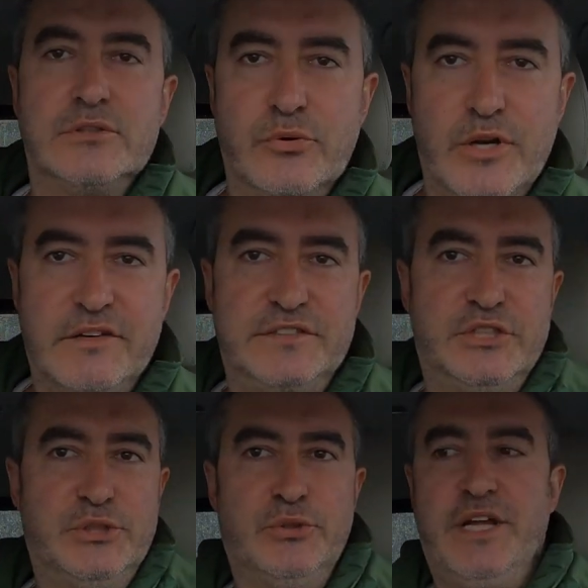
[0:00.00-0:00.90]
Good
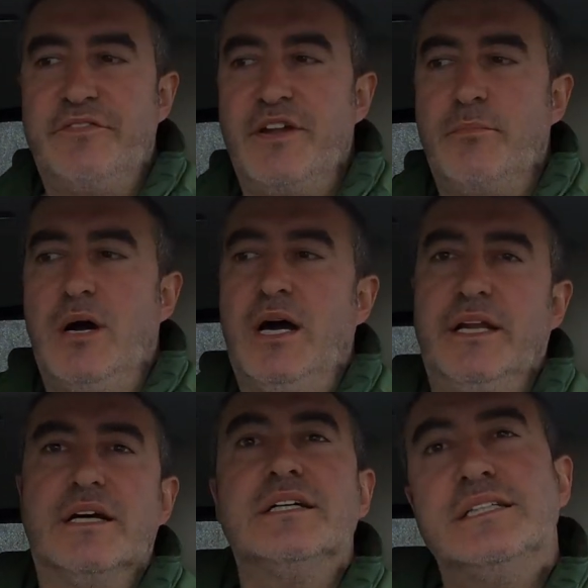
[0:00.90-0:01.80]
afternoon,
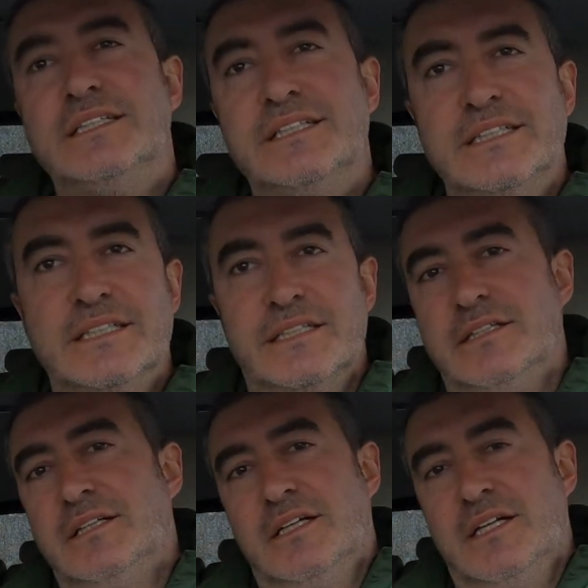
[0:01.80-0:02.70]
everybody.
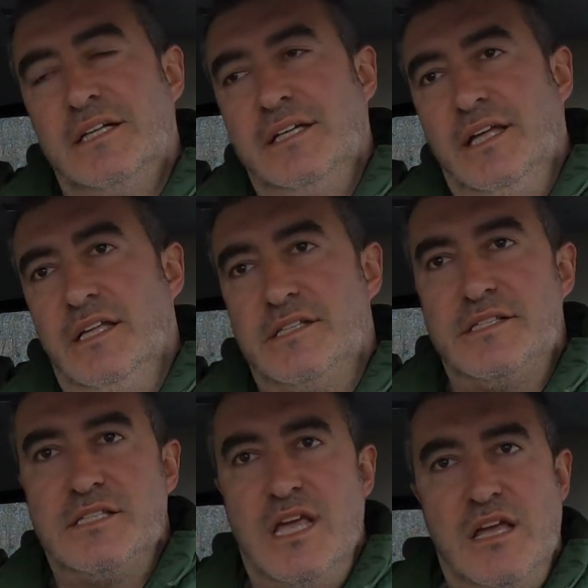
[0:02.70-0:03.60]

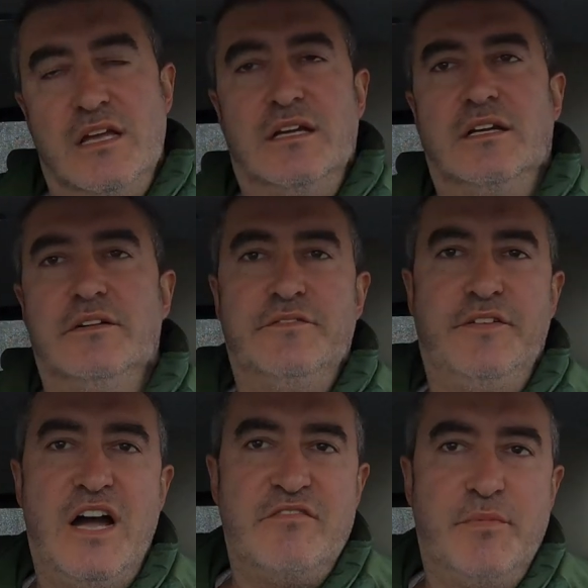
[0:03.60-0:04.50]
It's
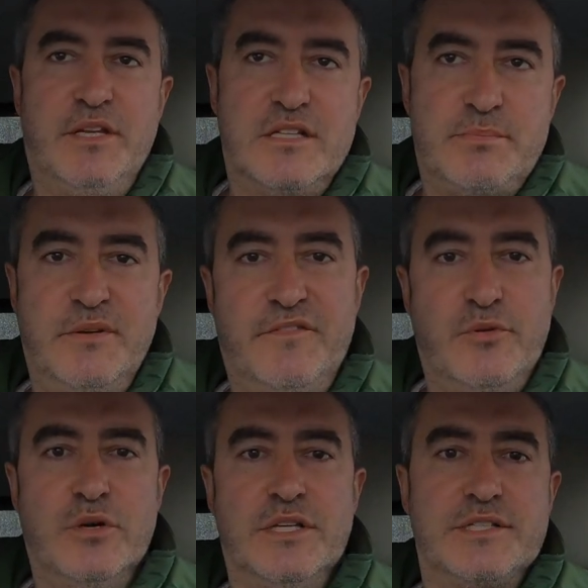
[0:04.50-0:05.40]
5 minutes
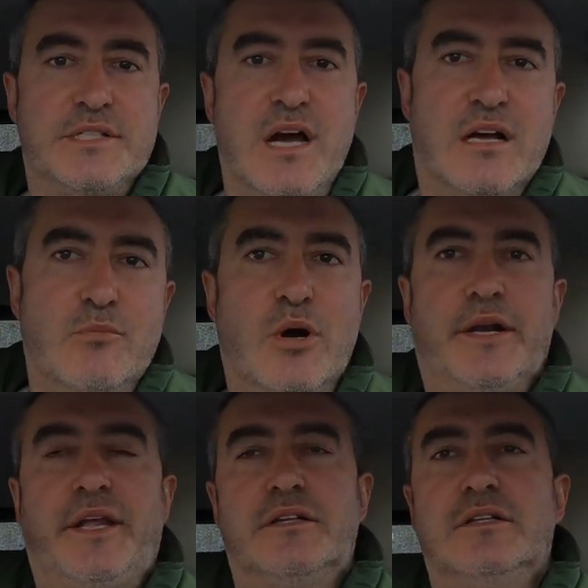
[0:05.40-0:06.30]
before the stock
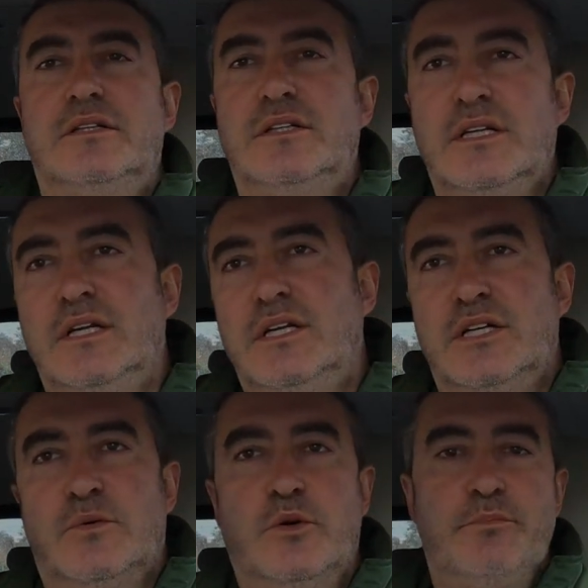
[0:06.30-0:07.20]
market
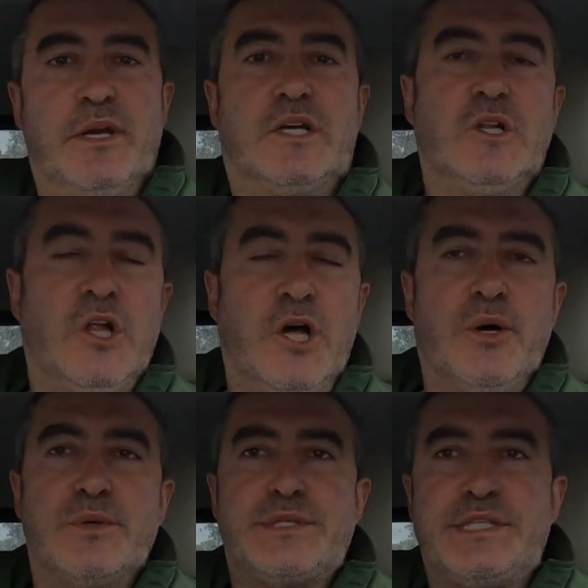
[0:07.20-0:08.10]
would be
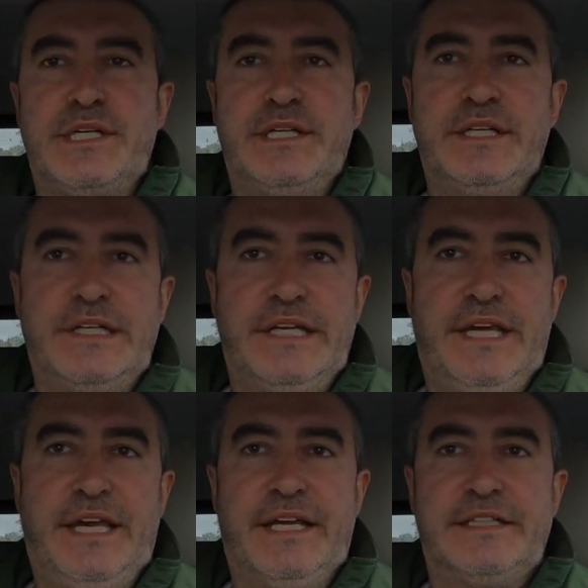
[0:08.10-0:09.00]
closed,
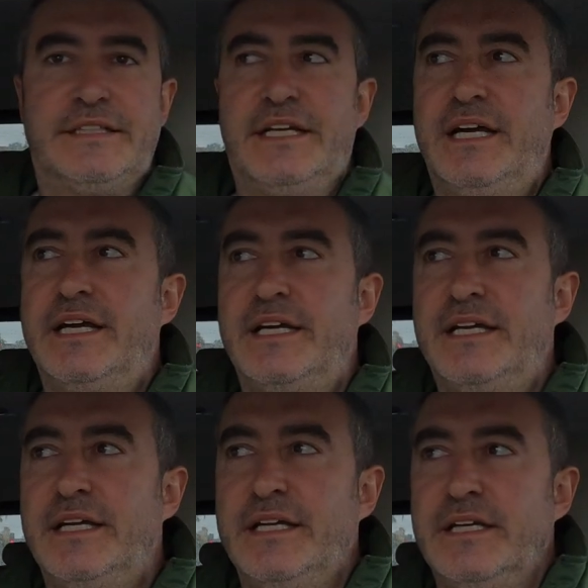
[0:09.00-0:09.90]
and
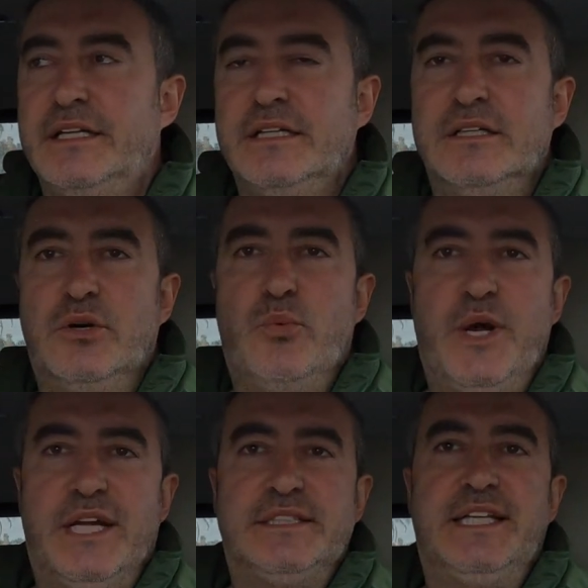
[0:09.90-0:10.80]

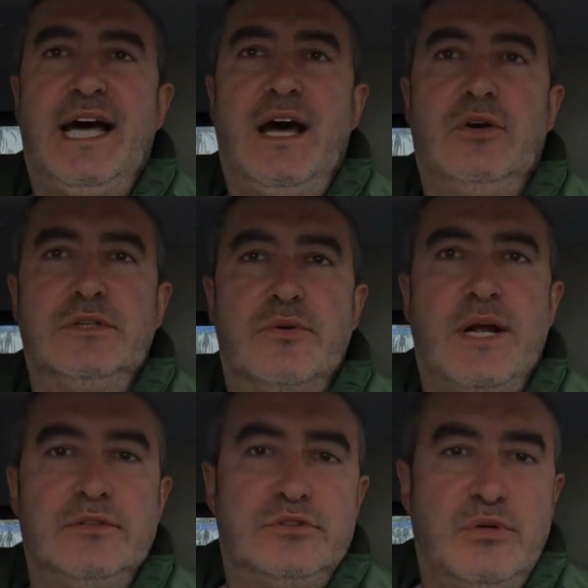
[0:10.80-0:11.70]
we're down
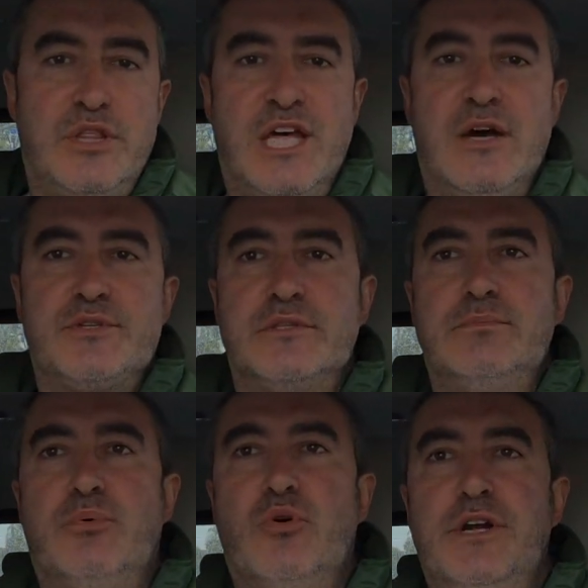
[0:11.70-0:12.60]
around 2,000
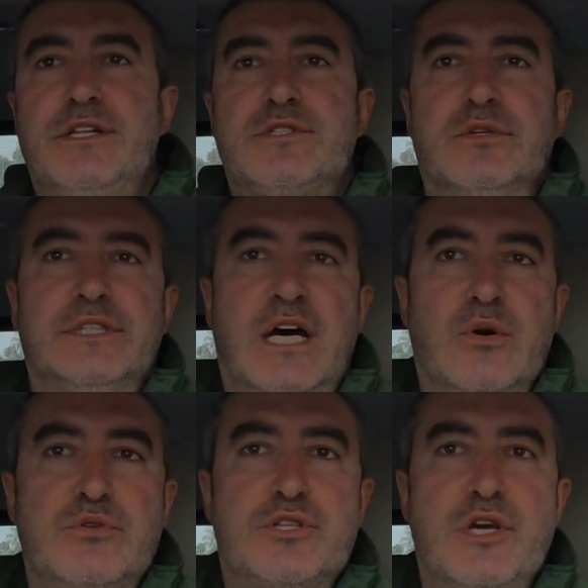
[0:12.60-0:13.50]
points on
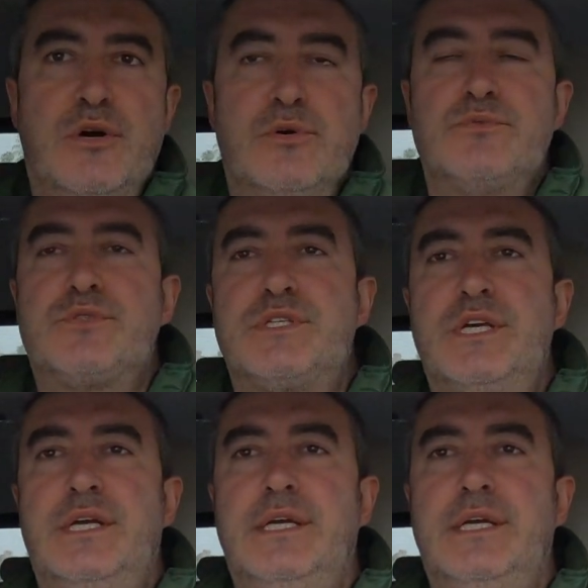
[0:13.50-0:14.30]
Dow Jones,